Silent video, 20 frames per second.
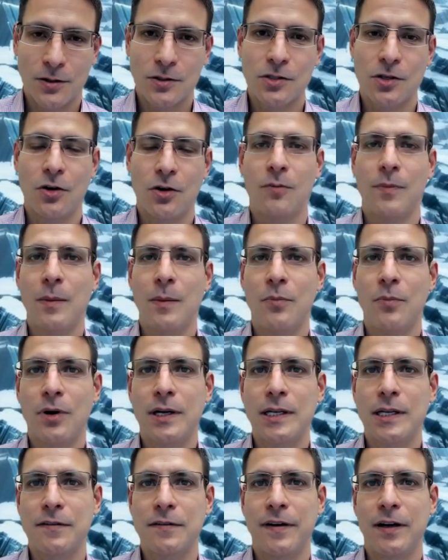Thank you. So
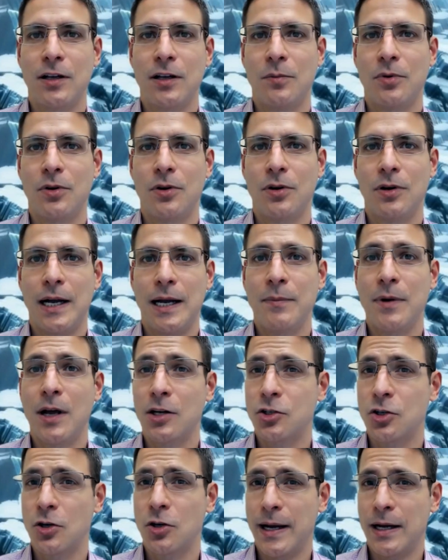my book is
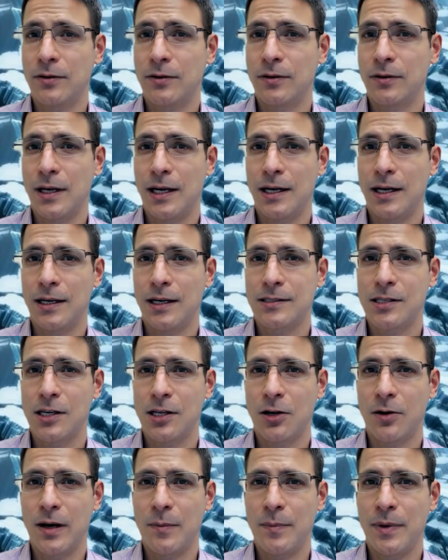available. I'm not sure about
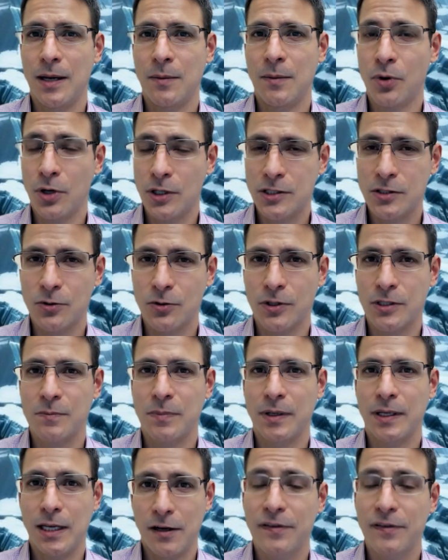Saudi Arabia and
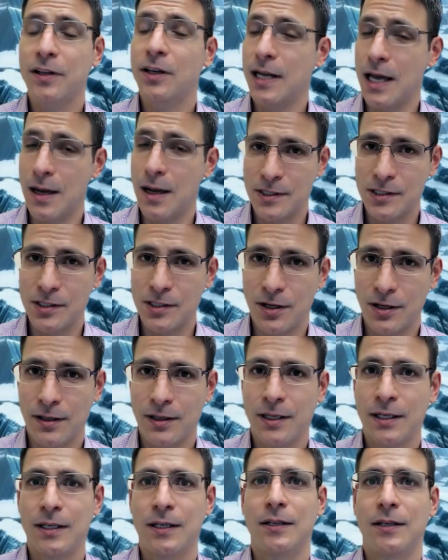bookstores, but definitely on
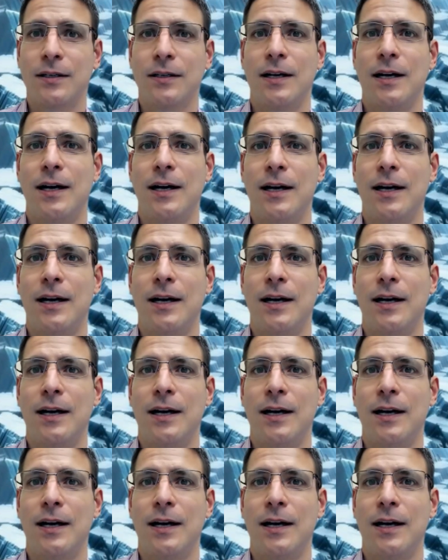Amazon.